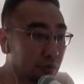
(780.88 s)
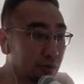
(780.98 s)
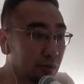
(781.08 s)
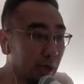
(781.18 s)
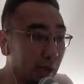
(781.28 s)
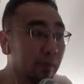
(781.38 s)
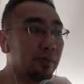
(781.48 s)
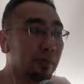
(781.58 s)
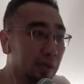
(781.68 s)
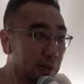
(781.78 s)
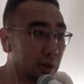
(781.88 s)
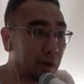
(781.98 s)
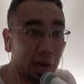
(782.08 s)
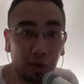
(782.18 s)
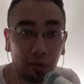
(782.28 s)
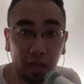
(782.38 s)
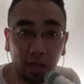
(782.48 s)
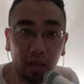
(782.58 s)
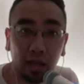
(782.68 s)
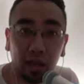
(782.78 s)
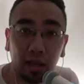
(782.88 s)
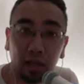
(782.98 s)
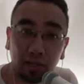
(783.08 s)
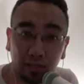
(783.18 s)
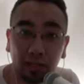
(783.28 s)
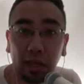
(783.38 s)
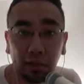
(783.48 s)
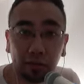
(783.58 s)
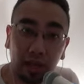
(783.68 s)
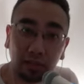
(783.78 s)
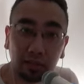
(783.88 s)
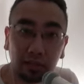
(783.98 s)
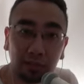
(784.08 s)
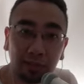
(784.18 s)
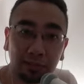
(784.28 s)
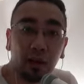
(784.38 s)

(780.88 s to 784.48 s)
to have in your karaoke set of arsenal.